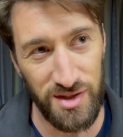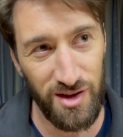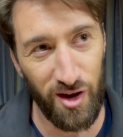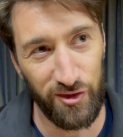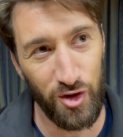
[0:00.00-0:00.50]
there
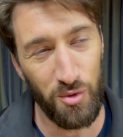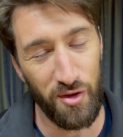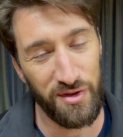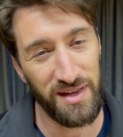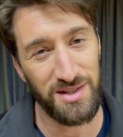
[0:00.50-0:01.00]
are a few more
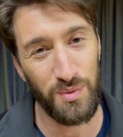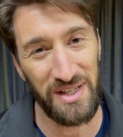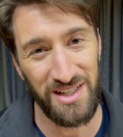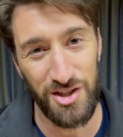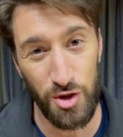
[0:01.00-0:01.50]
things we
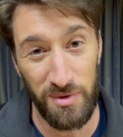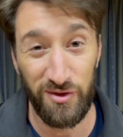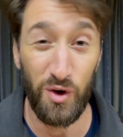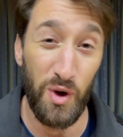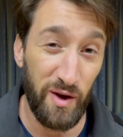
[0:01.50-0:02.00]
need to do
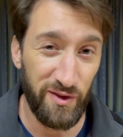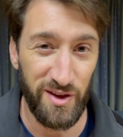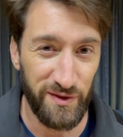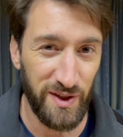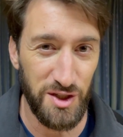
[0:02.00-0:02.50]
before going for the
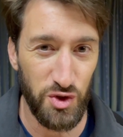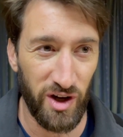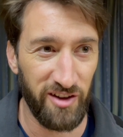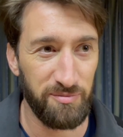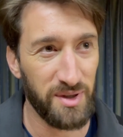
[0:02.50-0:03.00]
first
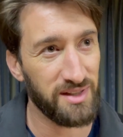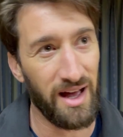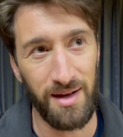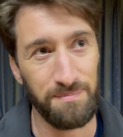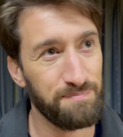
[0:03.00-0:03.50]
drive, but
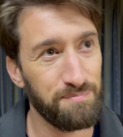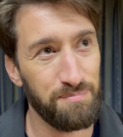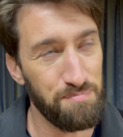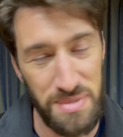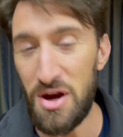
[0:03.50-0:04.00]
I'm
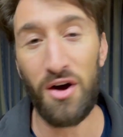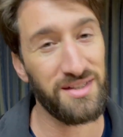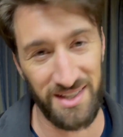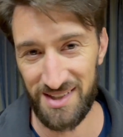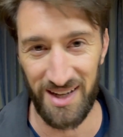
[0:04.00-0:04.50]

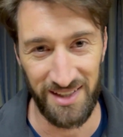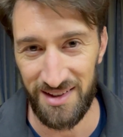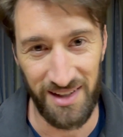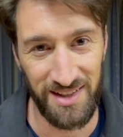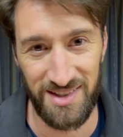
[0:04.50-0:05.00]
beyond excited
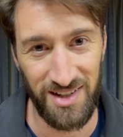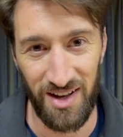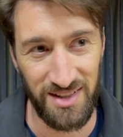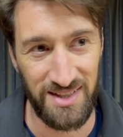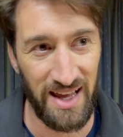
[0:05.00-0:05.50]
that it
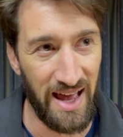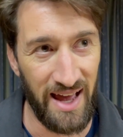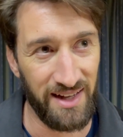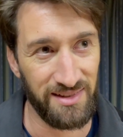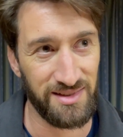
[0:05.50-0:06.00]
starts,
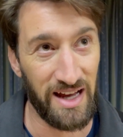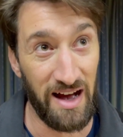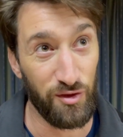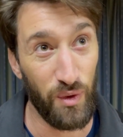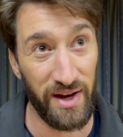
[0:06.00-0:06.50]
and
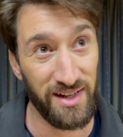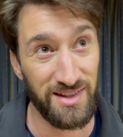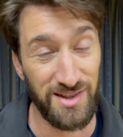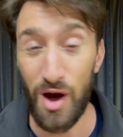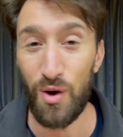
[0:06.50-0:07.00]
I've waited
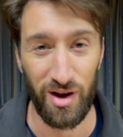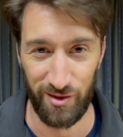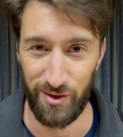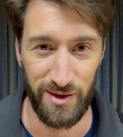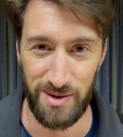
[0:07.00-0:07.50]
so long
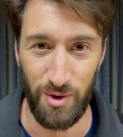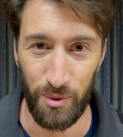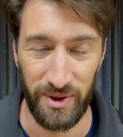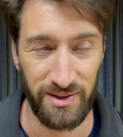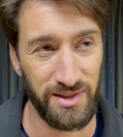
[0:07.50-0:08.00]
for this
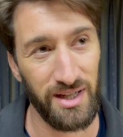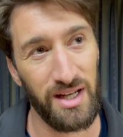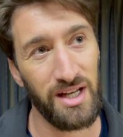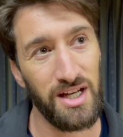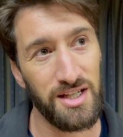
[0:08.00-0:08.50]
moment.
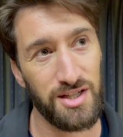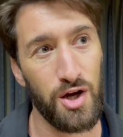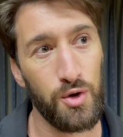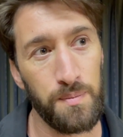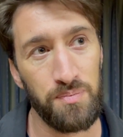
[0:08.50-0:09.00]

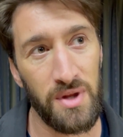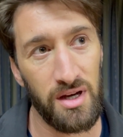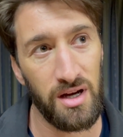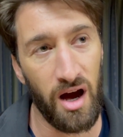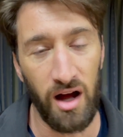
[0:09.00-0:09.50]
So
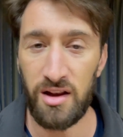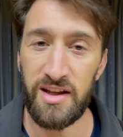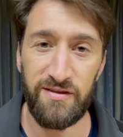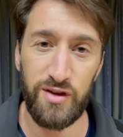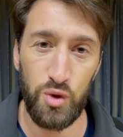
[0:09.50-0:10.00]
I'll
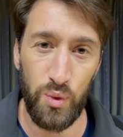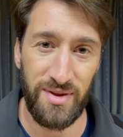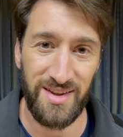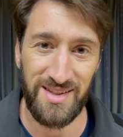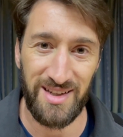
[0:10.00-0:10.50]
leave you
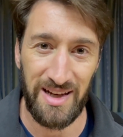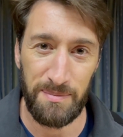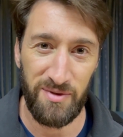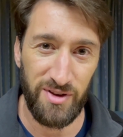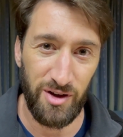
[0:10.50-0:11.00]
with this
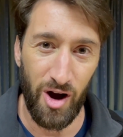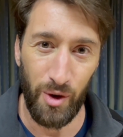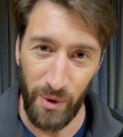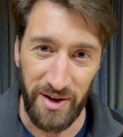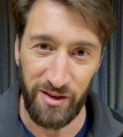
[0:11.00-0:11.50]
clip of the car
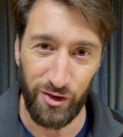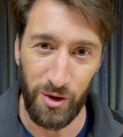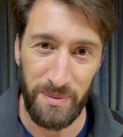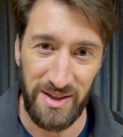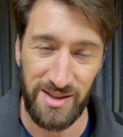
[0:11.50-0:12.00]
running for a
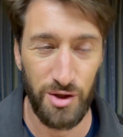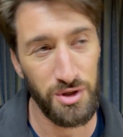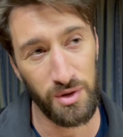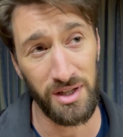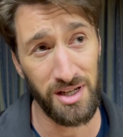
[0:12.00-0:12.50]
bit so
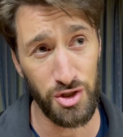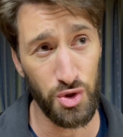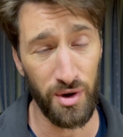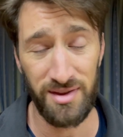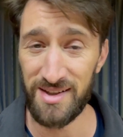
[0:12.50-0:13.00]
you can
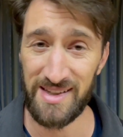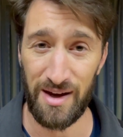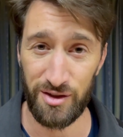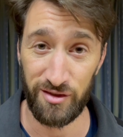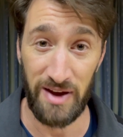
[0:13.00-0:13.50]
enjoy the
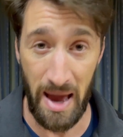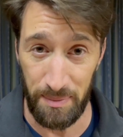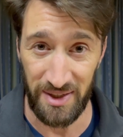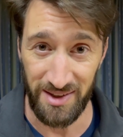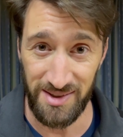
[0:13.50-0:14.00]
sound of
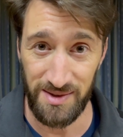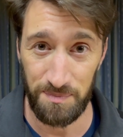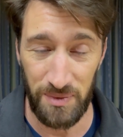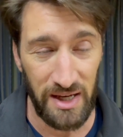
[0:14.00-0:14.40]
happiness.